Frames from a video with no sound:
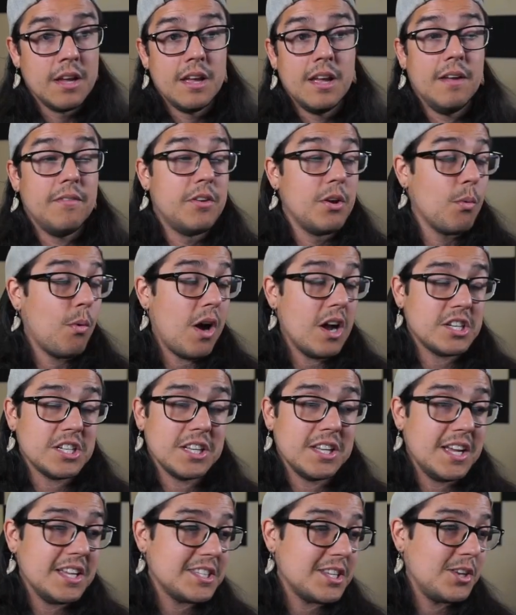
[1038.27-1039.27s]
If you're watching
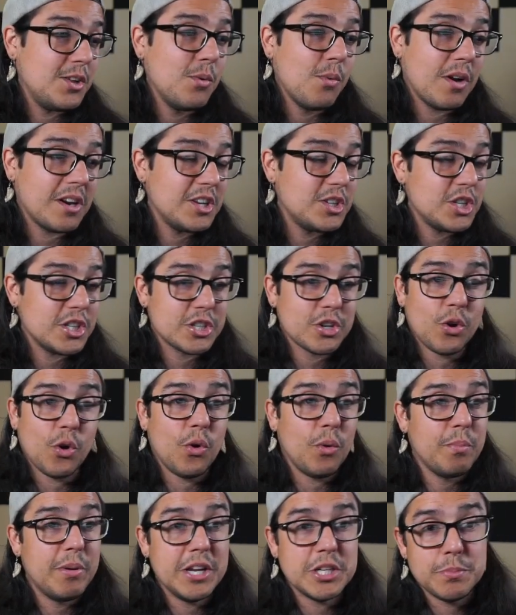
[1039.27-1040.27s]
this and you want to just
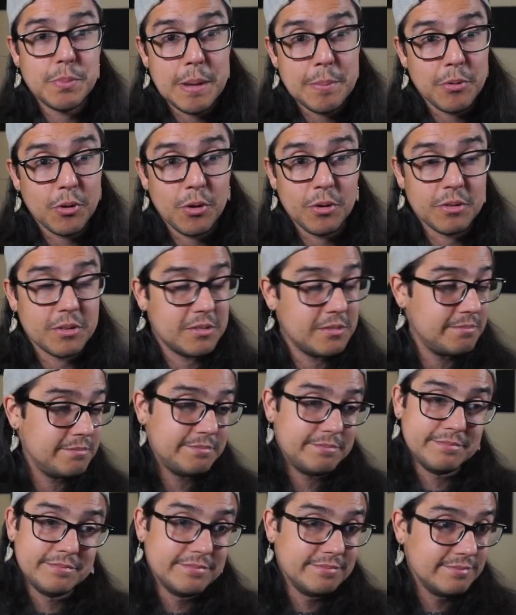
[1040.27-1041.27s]
cold pitch people,
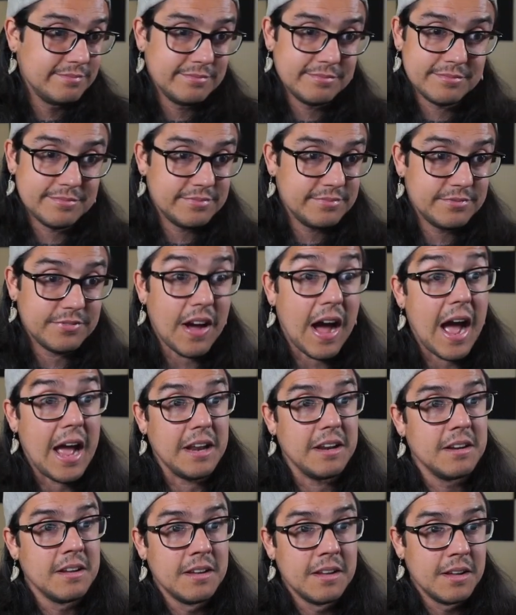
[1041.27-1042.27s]
fine,
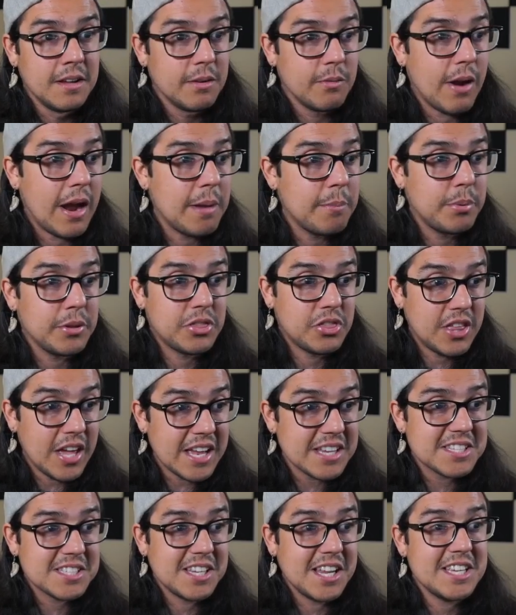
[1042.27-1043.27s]
right? But
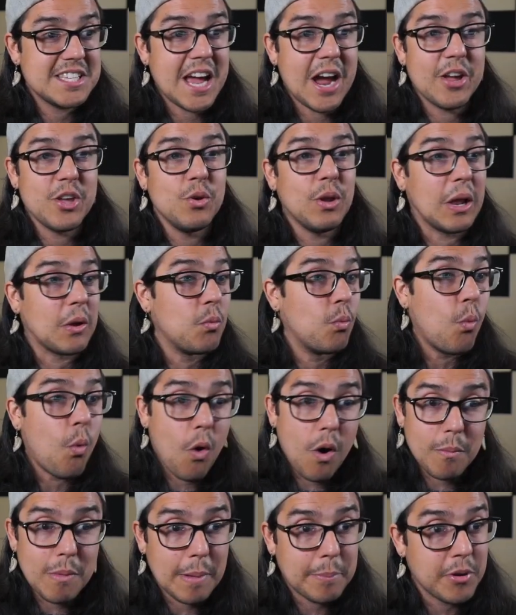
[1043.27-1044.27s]
this is how you like
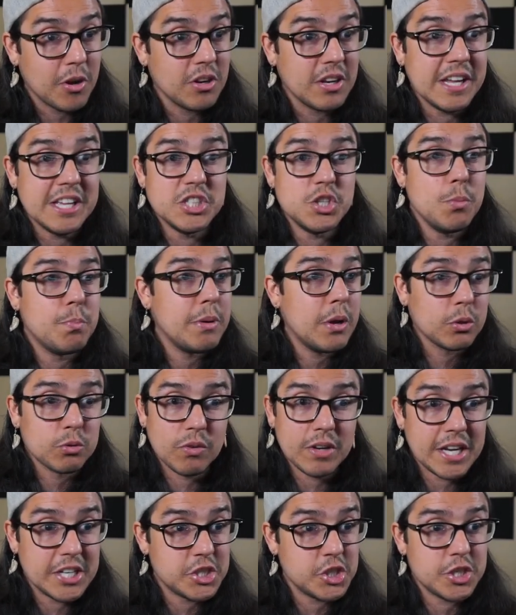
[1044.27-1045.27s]
warm up your leads. You build
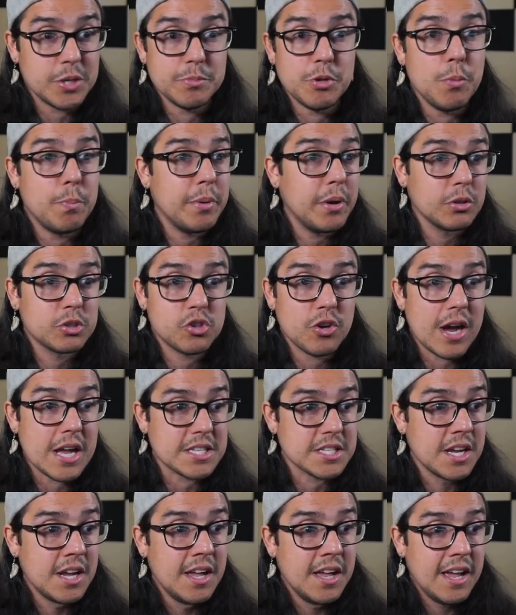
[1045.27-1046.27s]
relationships, you build
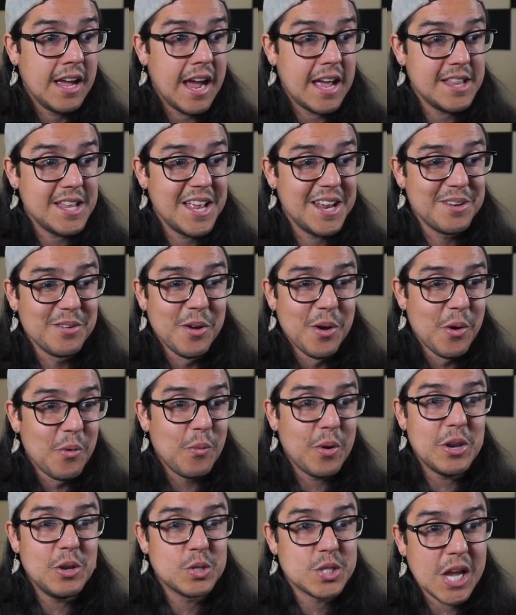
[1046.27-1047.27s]
trust. And then
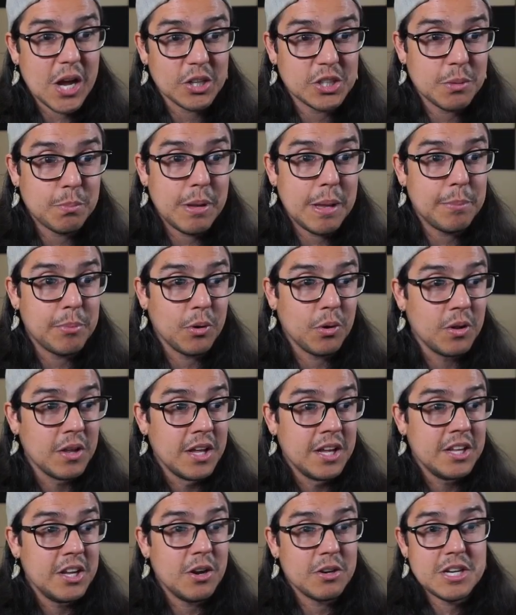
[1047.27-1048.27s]
when you sell to people,
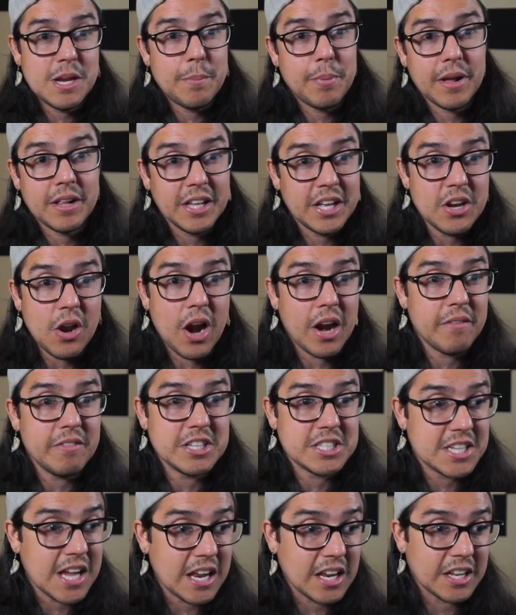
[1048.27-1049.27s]
you're typically not even
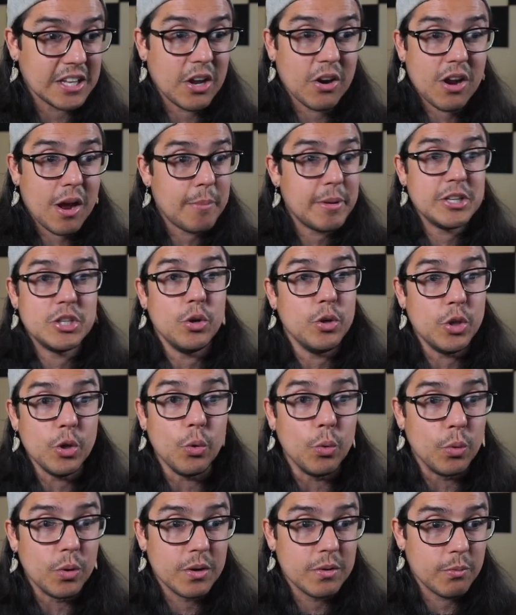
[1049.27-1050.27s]
selling, they're coming to
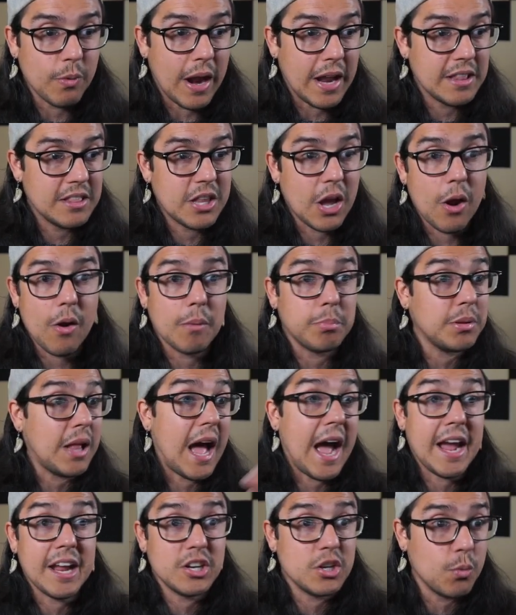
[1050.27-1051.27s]
you, right? They're
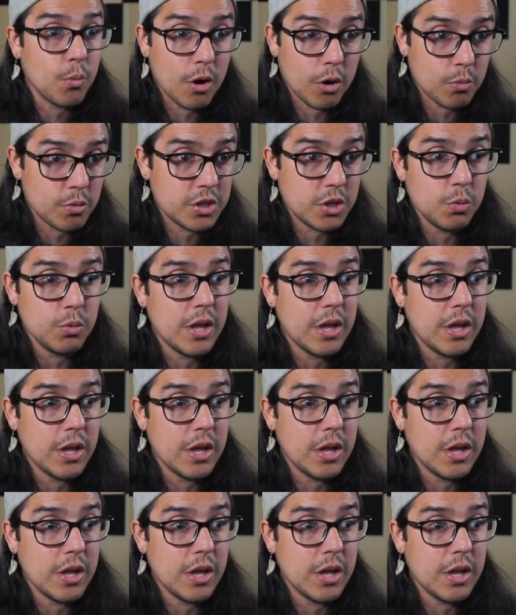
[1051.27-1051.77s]
applying to work with you.